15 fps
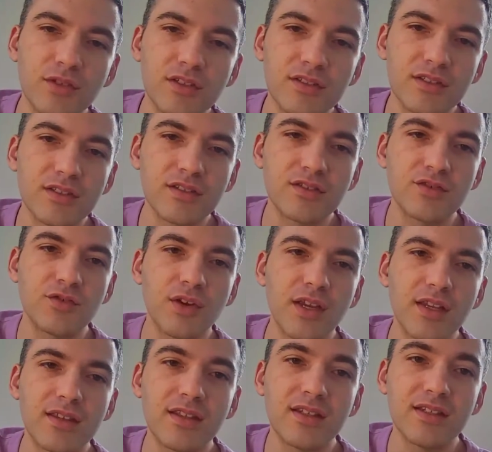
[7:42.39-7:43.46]
is its
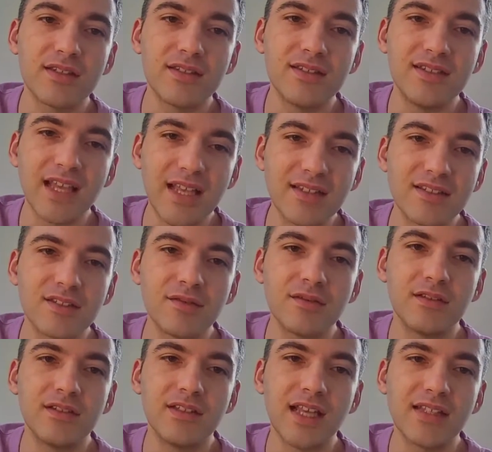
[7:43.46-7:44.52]
strength and its
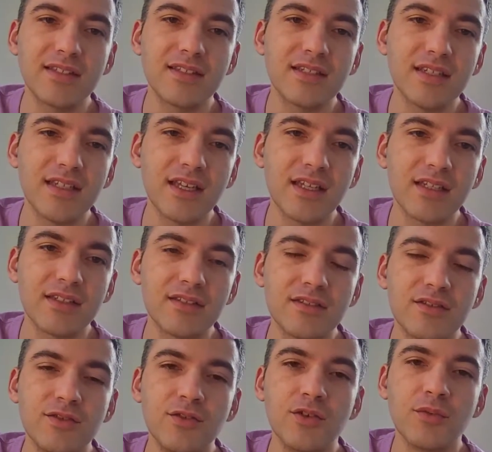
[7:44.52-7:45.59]
density and its
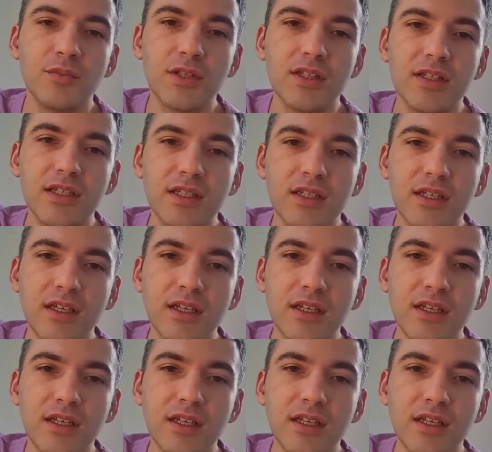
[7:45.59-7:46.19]
durability.